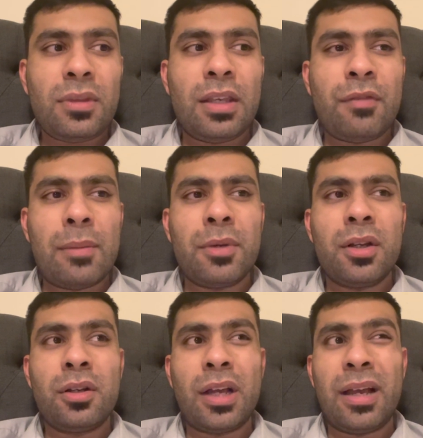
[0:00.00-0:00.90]
if I'm going
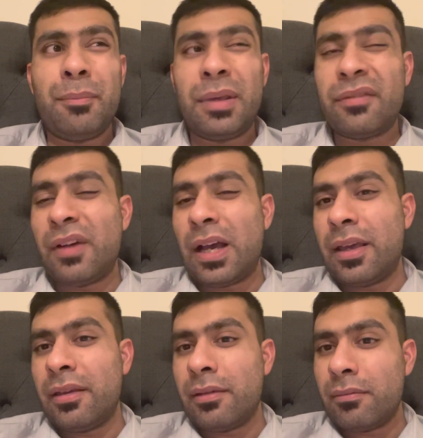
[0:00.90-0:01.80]
to get a big
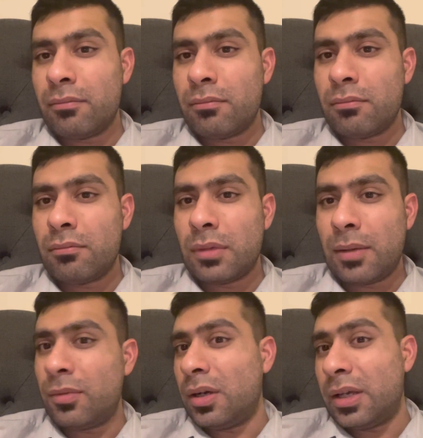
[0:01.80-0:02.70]
fight,
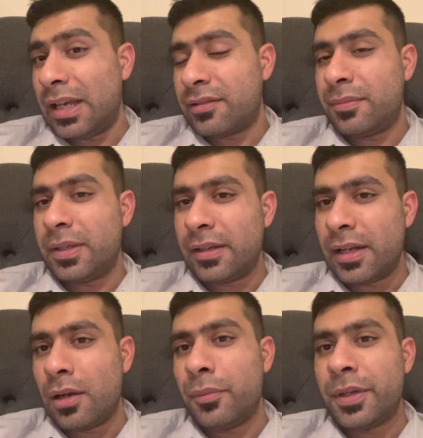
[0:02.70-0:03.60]
Um, it has to be
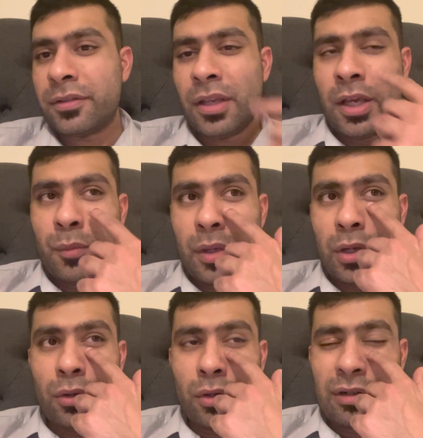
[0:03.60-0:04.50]
Canelo, because when
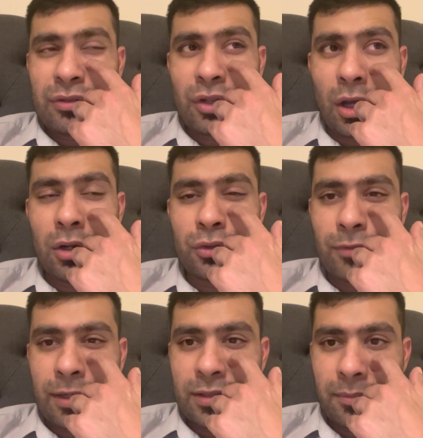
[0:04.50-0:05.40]
you look at Charlo's
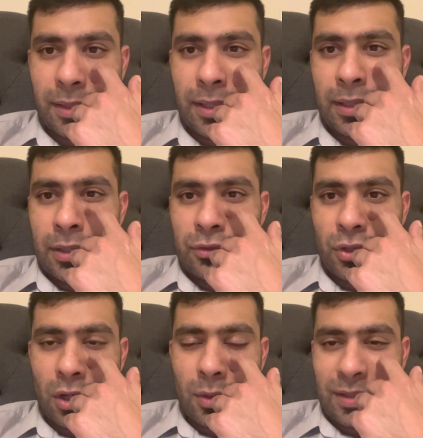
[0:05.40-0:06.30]
resume,
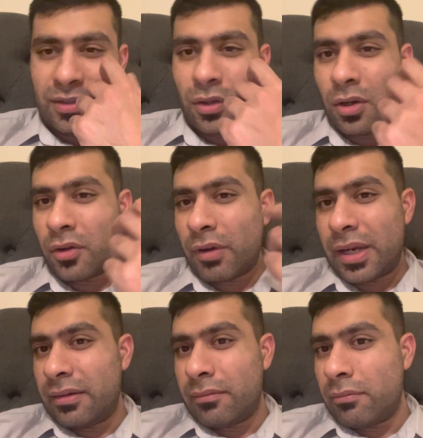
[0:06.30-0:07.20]
Charlo hasn't got
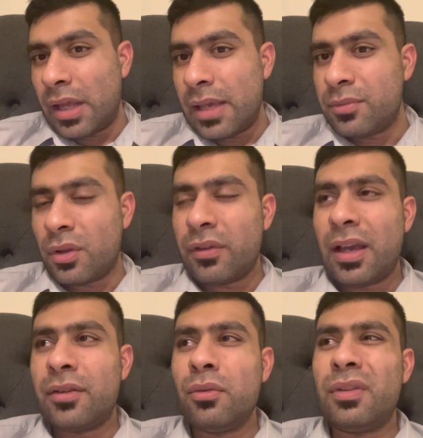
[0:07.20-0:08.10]
great names on there.
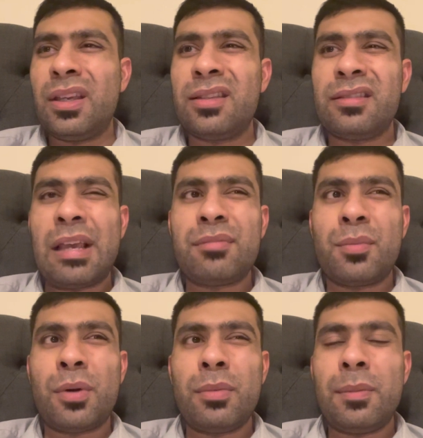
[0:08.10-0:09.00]
I do think his names
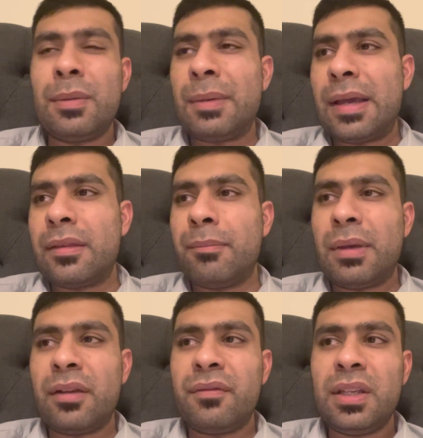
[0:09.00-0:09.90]
are probably better than
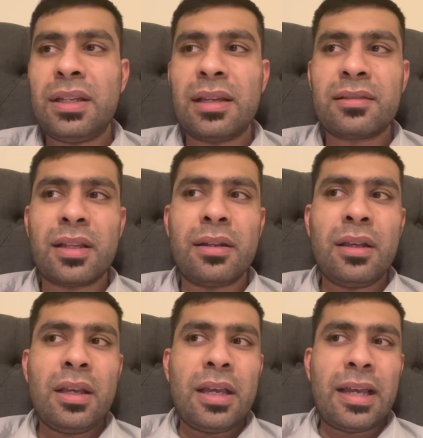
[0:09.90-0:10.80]
Benavidez and,
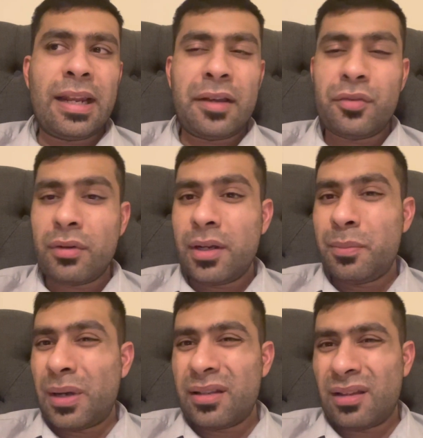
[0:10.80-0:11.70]
and Andrade,
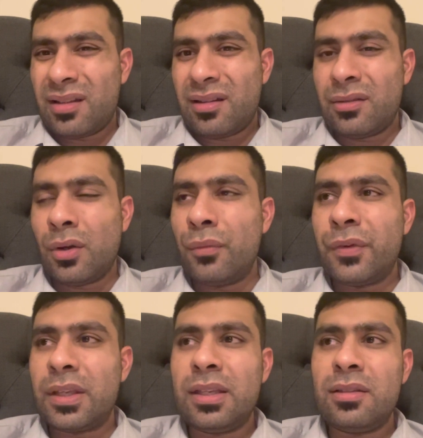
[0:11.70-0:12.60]
but I, I, I don't
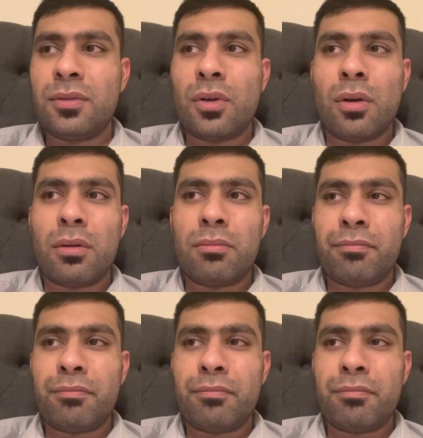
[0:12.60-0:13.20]
think he's got